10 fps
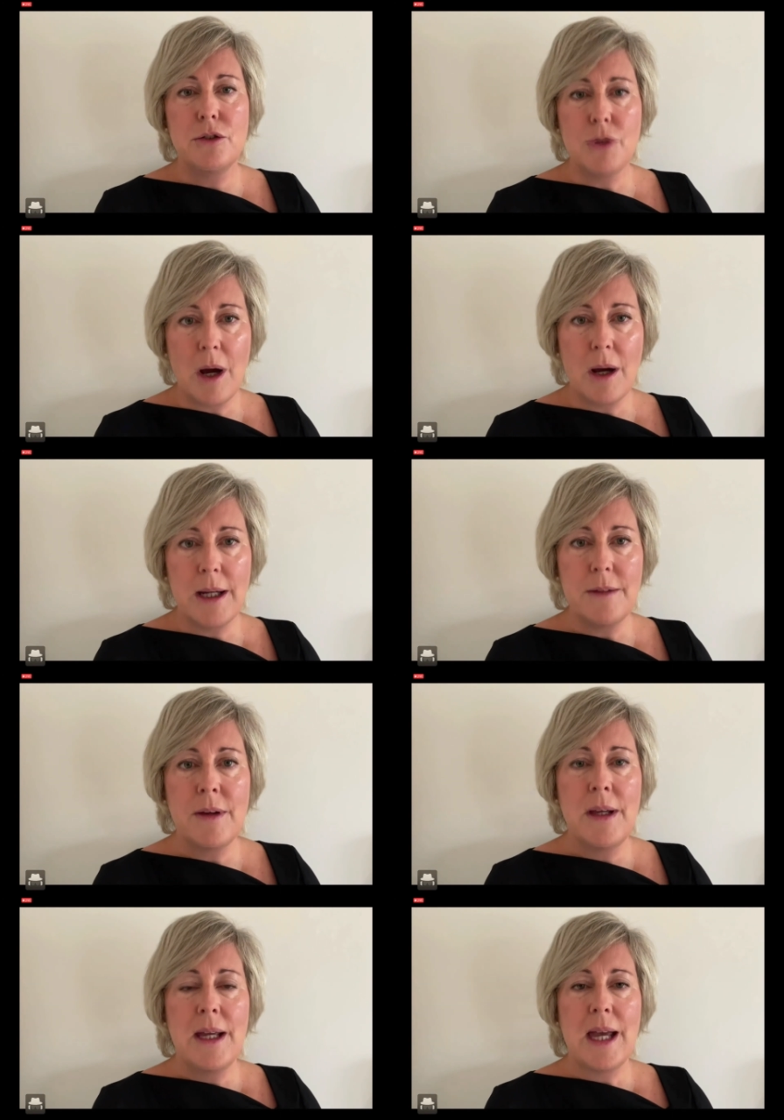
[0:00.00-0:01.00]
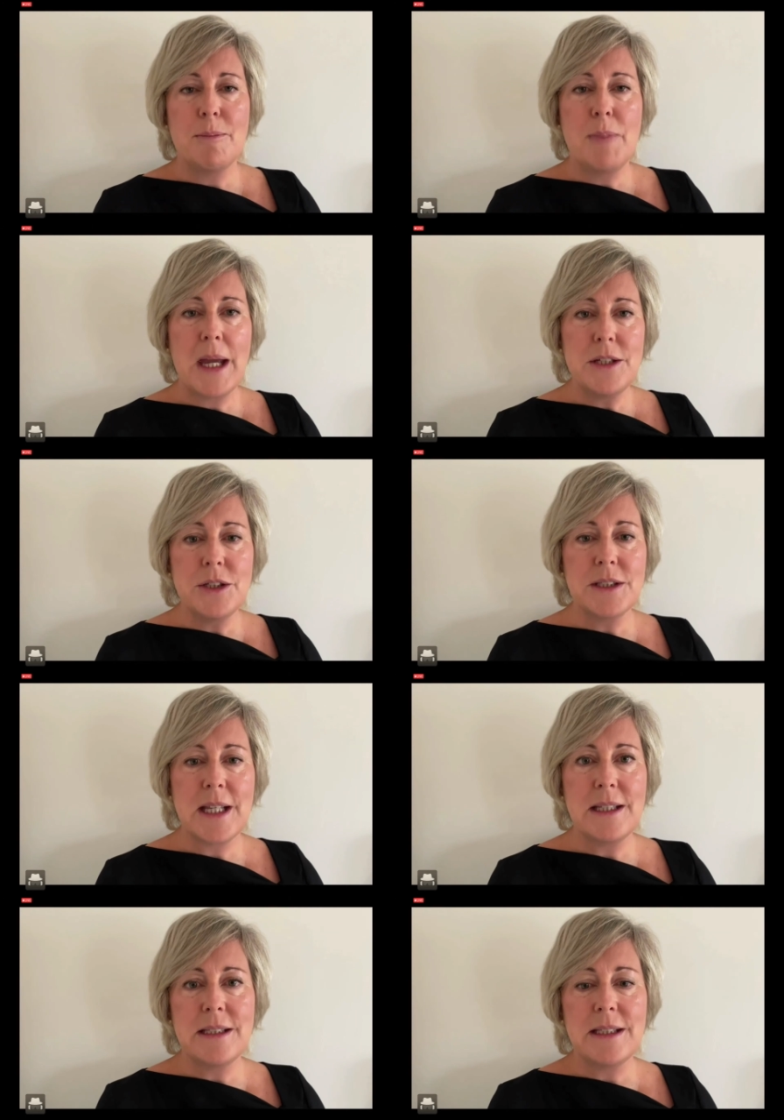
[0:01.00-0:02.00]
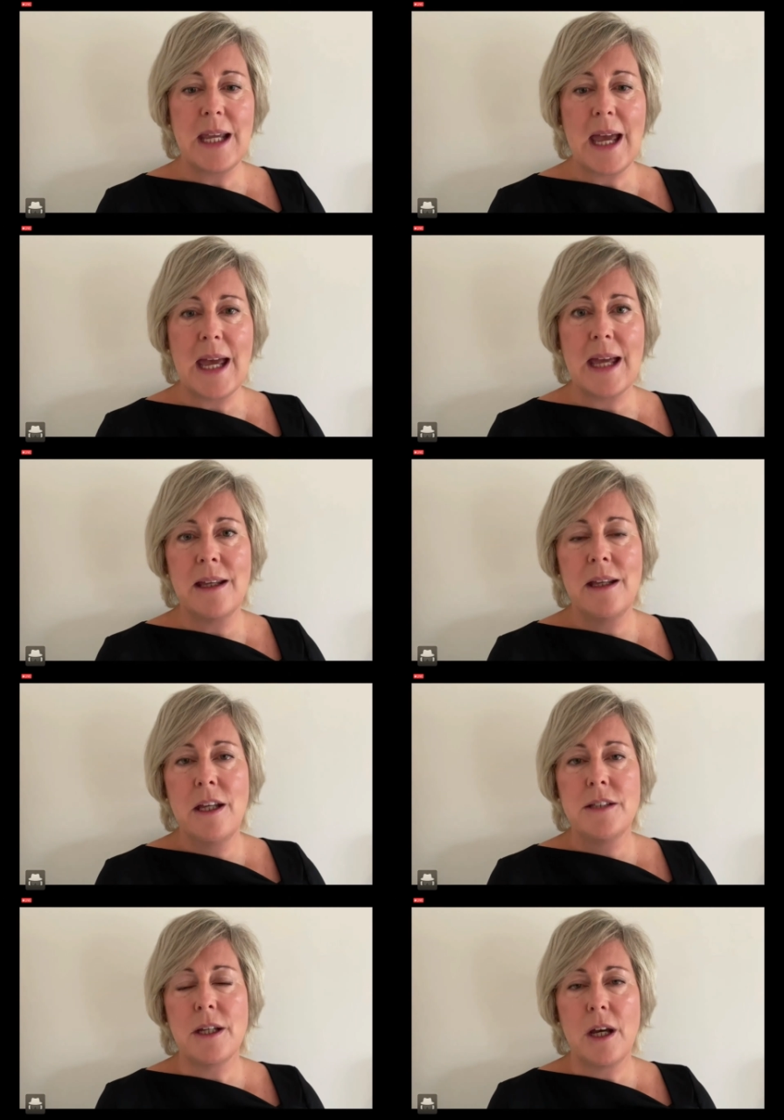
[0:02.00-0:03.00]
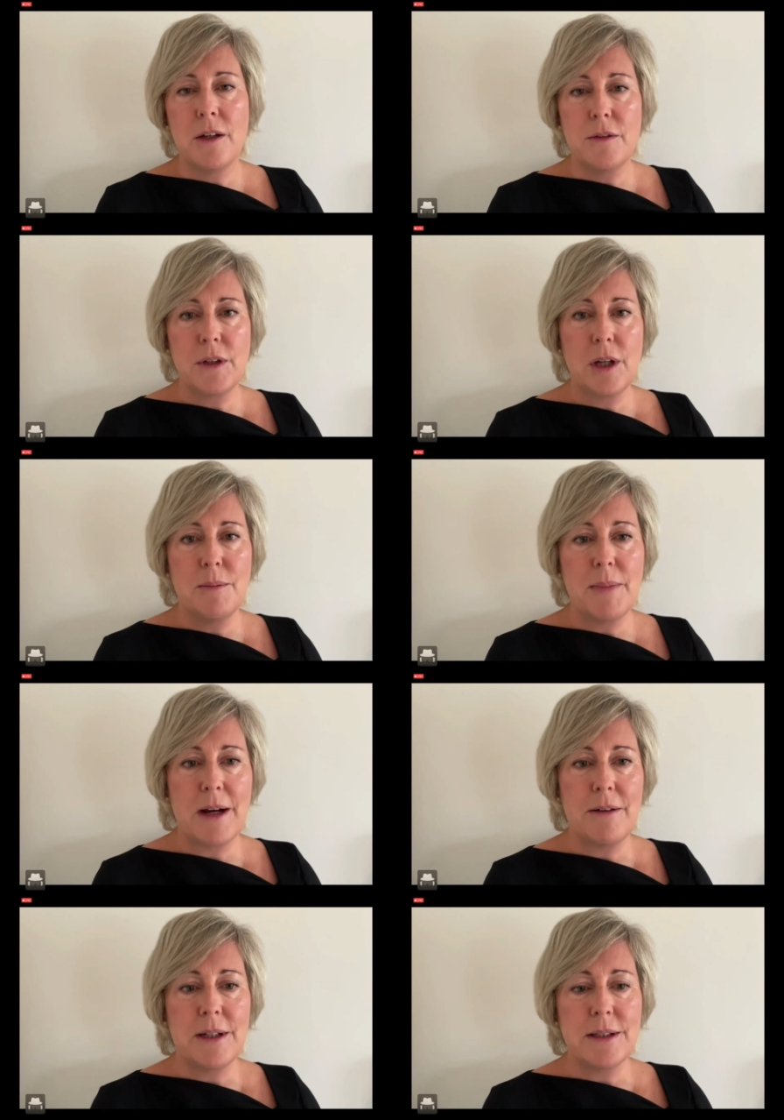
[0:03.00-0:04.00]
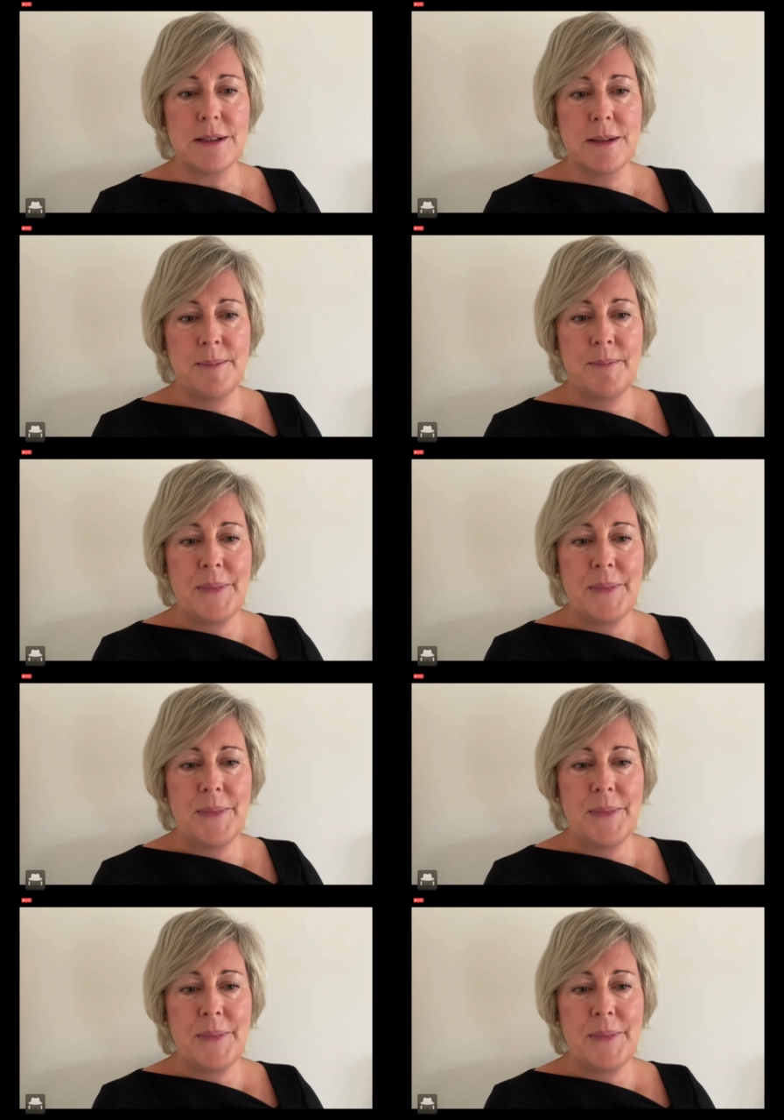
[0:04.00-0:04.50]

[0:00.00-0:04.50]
drive, and patient centred care to overcome barriers